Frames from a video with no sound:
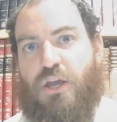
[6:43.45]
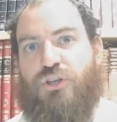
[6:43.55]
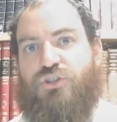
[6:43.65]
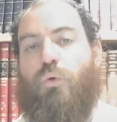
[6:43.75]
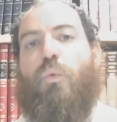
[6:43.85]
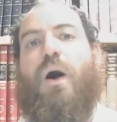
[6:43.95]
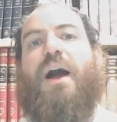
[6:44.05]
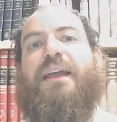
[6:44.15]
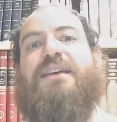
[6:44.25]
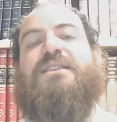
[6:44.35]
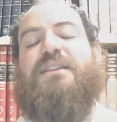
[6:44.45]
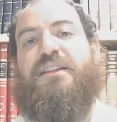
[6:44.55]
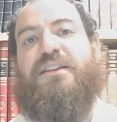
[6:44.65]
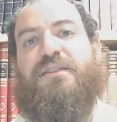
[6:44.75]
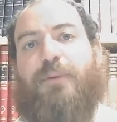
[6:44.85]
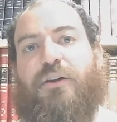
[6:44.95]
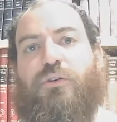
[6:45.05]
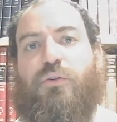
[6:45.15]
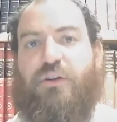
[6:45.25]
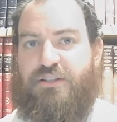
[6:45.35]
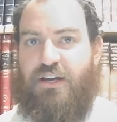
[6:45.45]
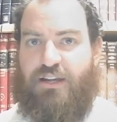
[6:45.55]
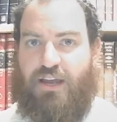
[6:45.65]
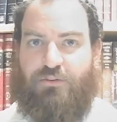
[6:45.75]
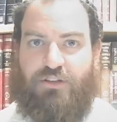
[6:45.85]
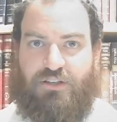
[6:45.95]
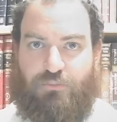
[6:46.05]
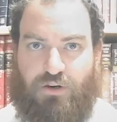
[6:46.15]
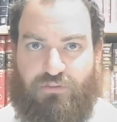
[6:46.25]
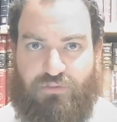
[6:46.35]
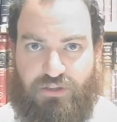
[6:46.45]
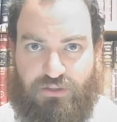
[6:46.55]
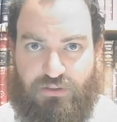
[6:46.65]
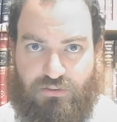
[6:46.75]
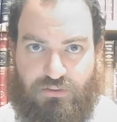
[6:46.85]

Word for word: So why is it that the spinal cord is not counted as one of the